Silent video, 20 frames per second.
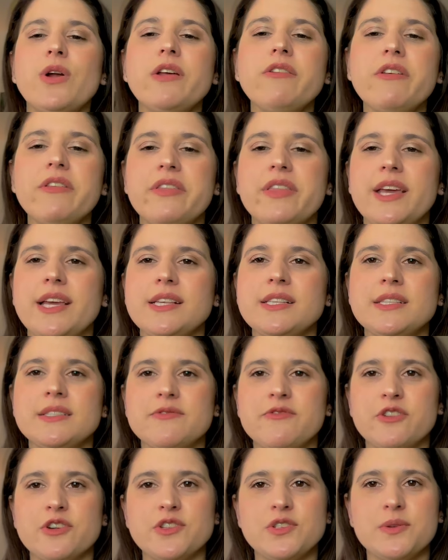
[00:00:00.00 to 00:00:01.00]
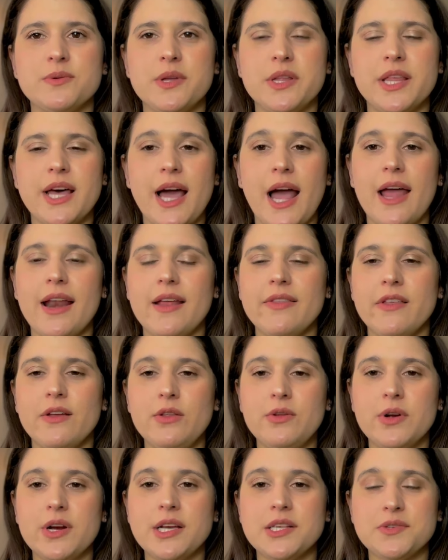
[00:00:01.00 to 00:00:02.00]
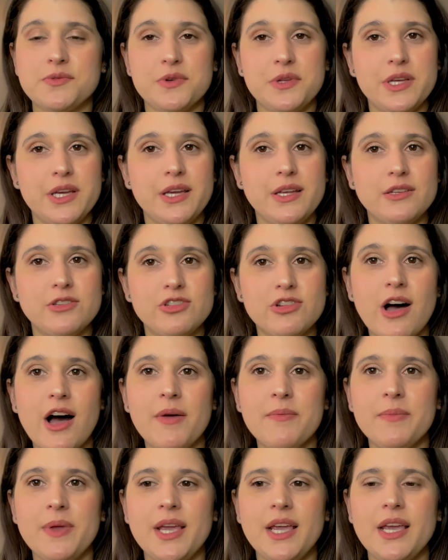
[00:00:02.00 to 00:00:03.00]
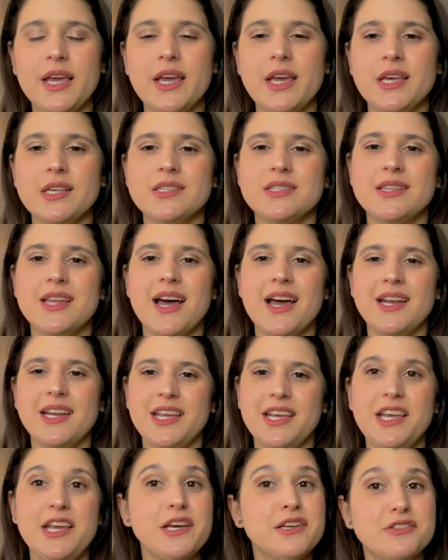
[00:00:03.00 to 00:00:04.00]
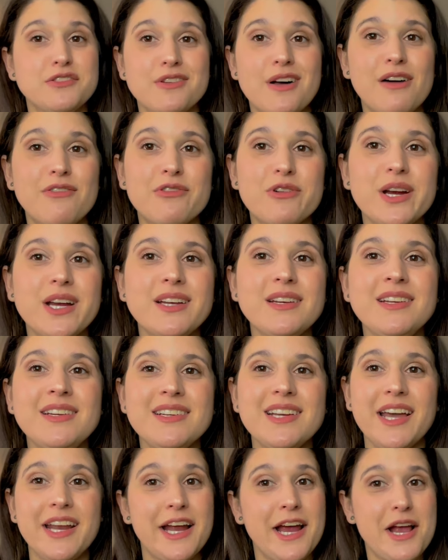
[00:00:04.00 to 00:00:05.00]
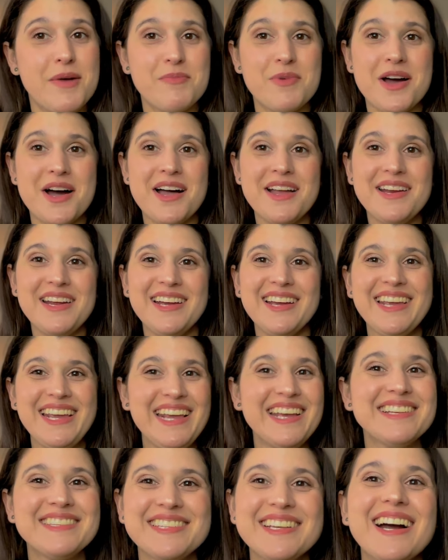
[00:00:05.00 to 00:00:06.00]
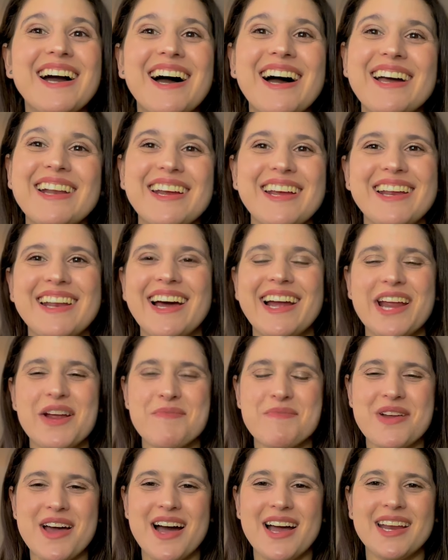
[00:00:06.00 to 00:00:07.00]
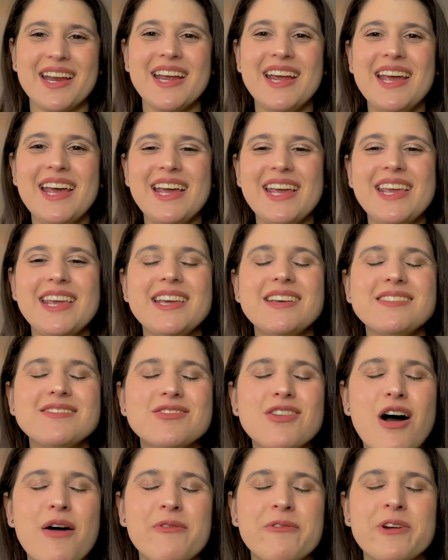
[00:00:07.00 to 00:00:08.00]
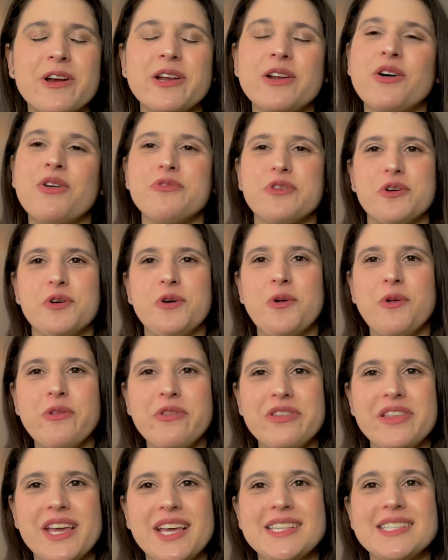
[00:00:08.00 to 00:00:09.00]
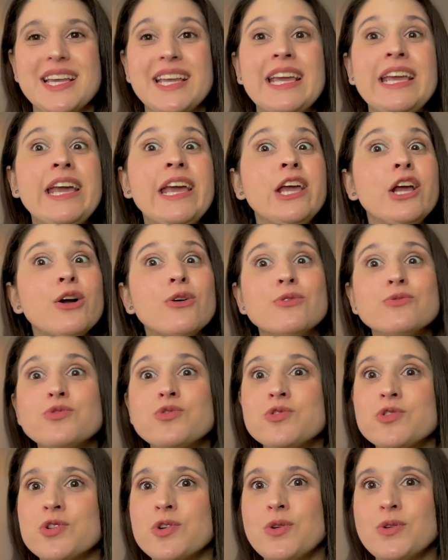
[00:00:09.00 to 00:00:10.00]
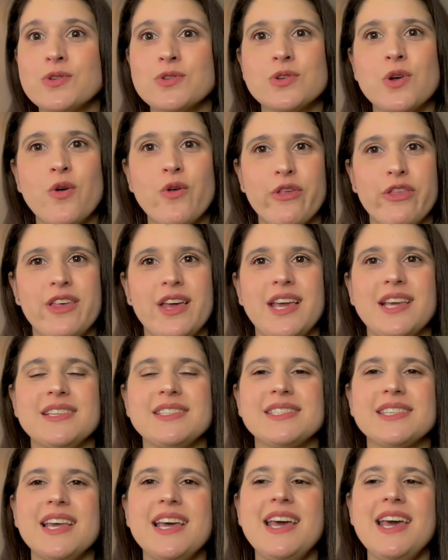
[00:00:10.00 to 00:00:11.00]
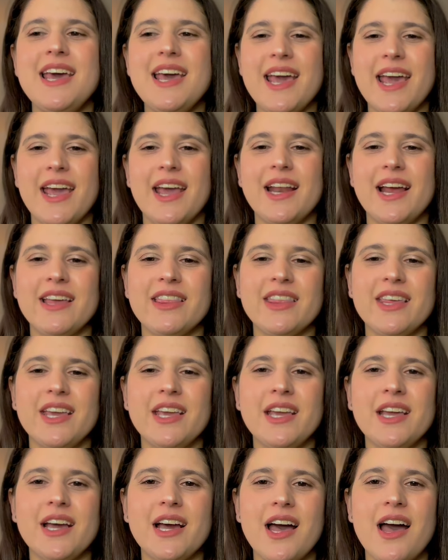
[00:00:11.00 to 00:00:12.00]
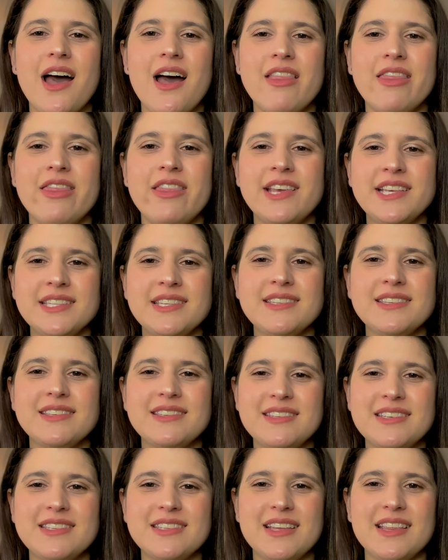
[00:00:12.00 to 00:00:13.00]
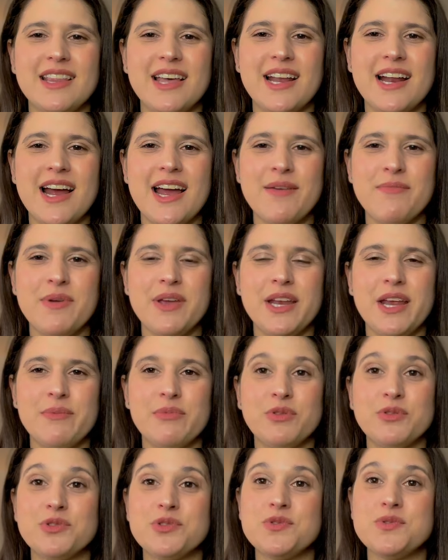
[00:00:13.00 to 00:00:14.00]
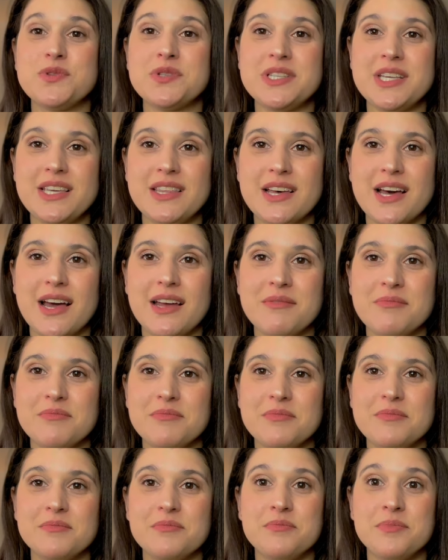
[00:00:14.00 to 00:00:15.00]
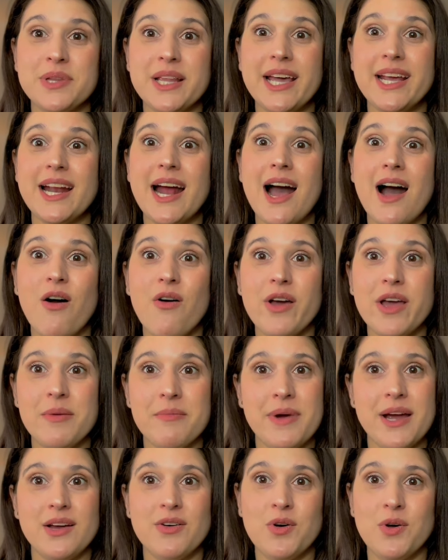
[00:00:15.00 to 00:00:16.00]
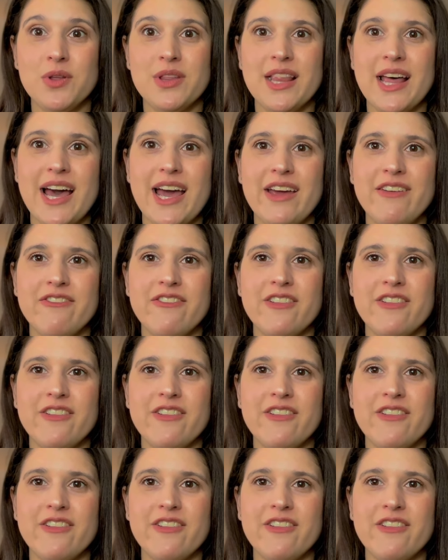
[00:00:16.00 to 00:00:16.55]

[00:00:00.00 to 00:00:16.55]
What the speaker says: of the things, first of all, that the Lord has really taught me is that He is sovereign and I am not. He is God and I am not. He is sovereign over all things and He controls all things. And I think this is a season that I've been able to see that played out in my own life.